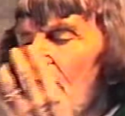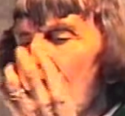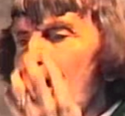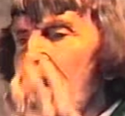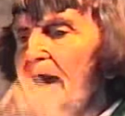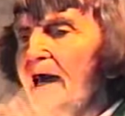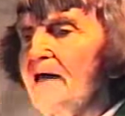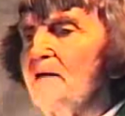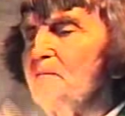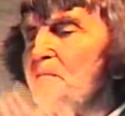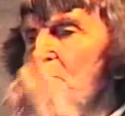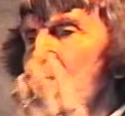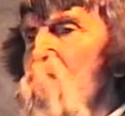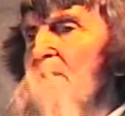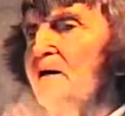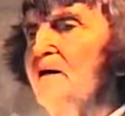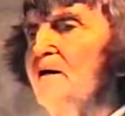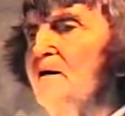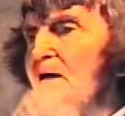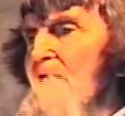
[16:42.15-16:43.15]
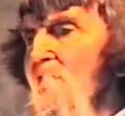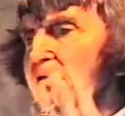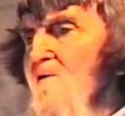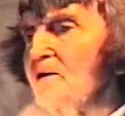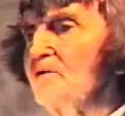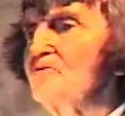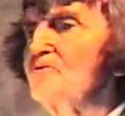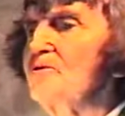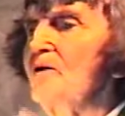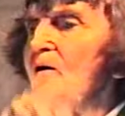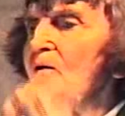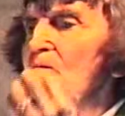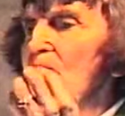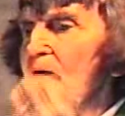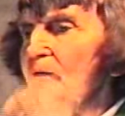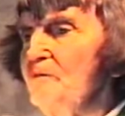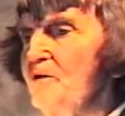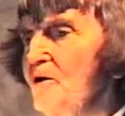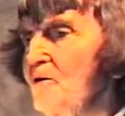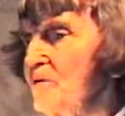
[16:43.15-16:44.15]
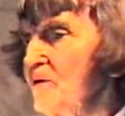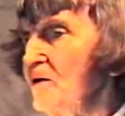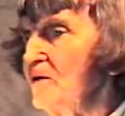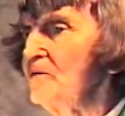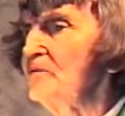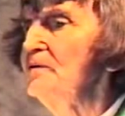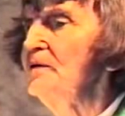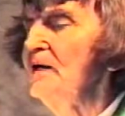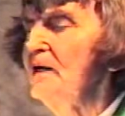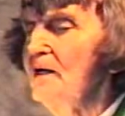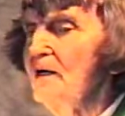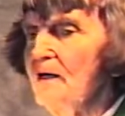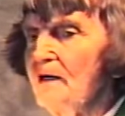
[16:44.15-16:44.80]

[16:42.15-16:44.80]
and be in control of your own